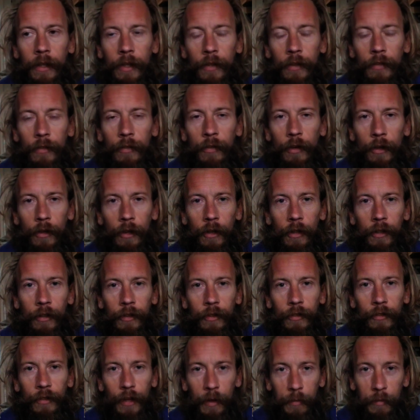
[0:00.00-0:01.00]
for
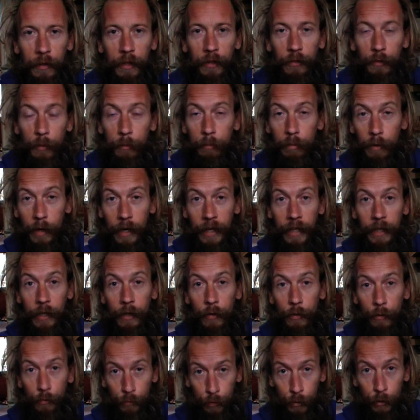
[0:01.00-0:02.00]
something to break
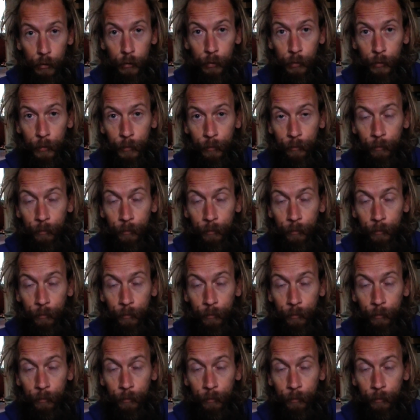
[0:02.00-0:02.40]
through.